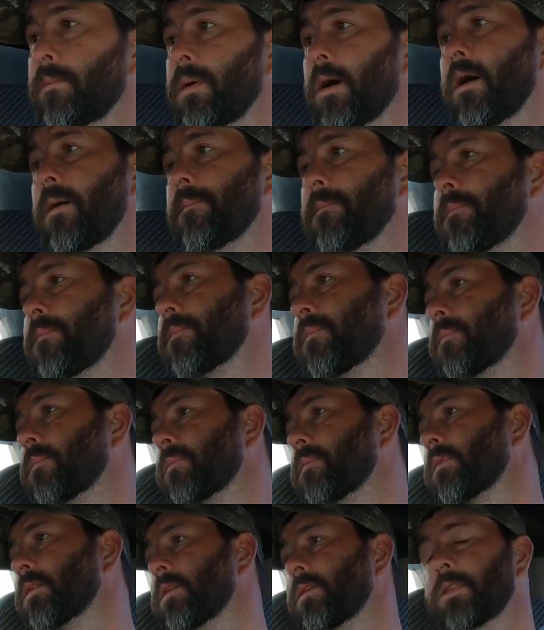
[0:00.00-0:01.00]
But
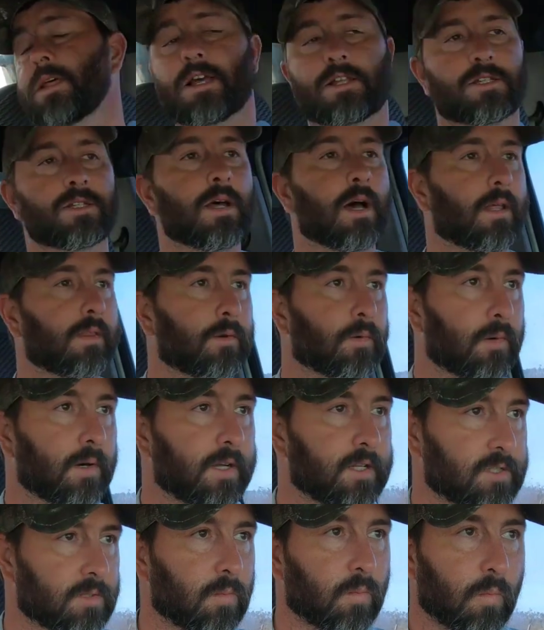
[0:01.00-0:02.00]
that's not the
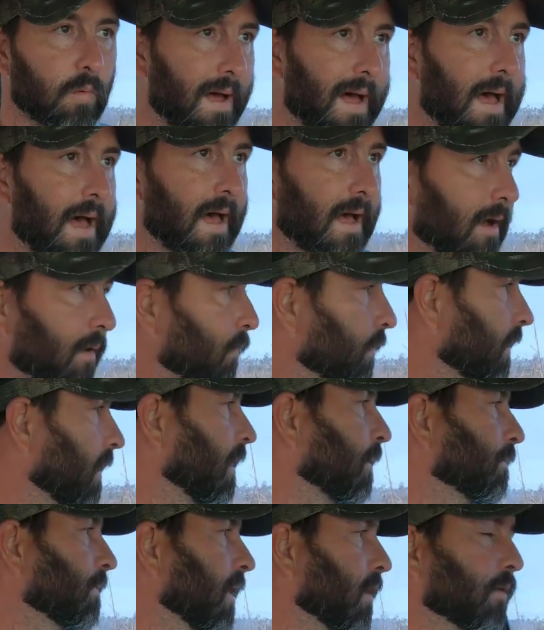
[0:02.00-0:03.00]
reason why I went
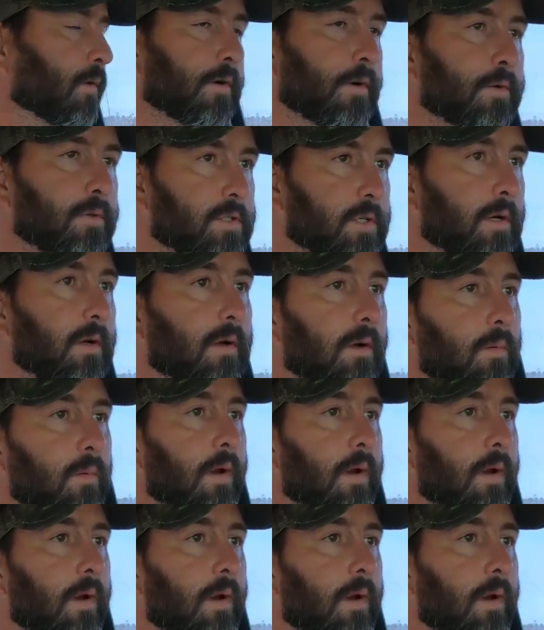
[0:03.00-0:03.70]
out and bought a new truck.